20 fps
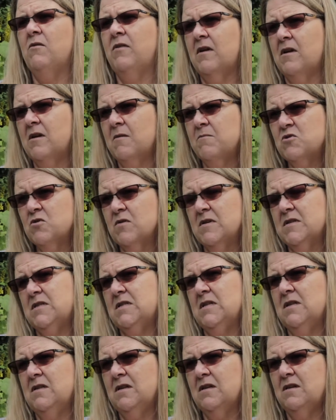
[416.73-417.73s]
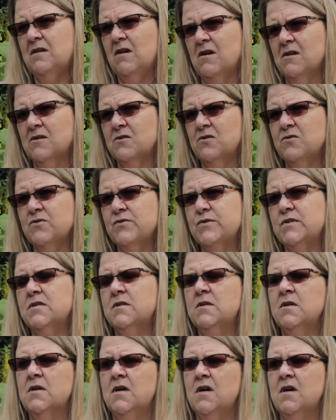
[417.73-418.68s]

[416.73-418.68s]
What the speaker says: and that I'm trusting the doctors